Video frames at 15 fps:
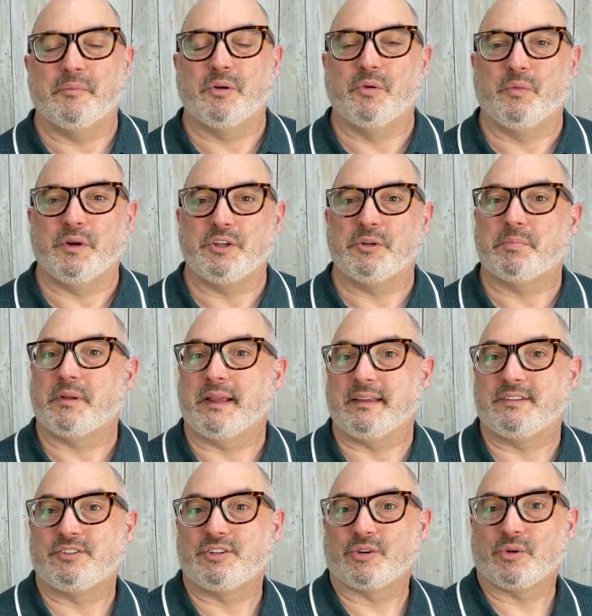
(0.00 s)
when you
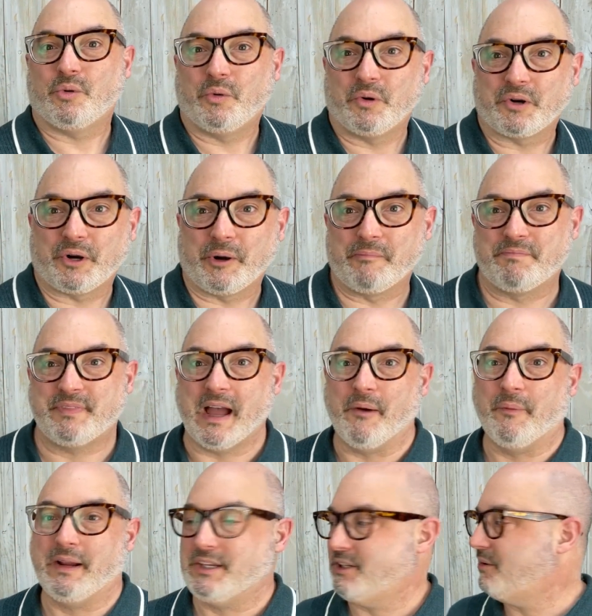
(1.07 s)
placed your order. That
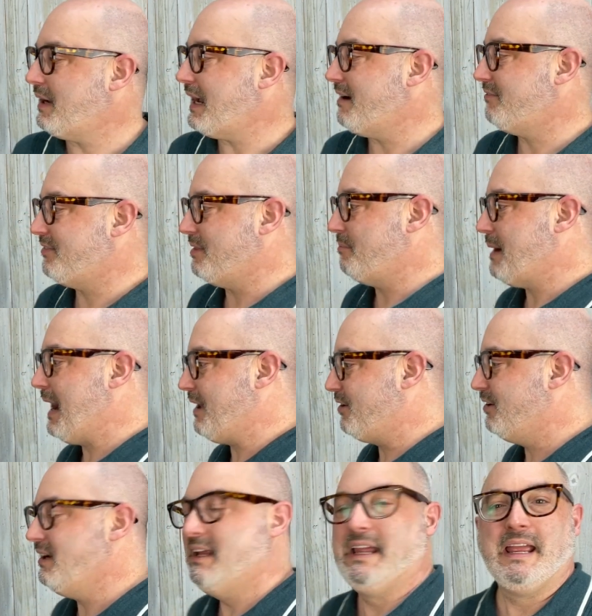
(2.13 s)
way you have the
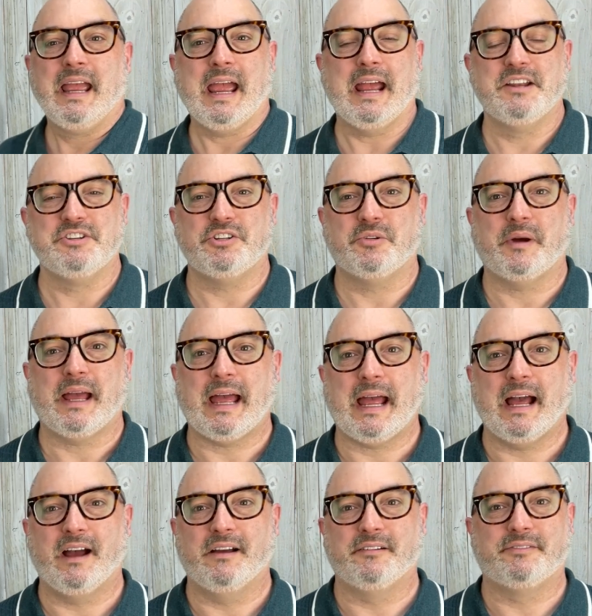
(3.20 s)
pattern and you
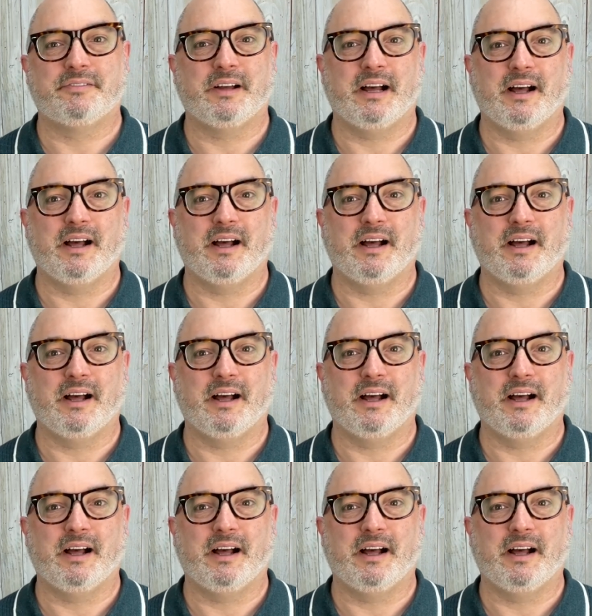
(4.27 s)
have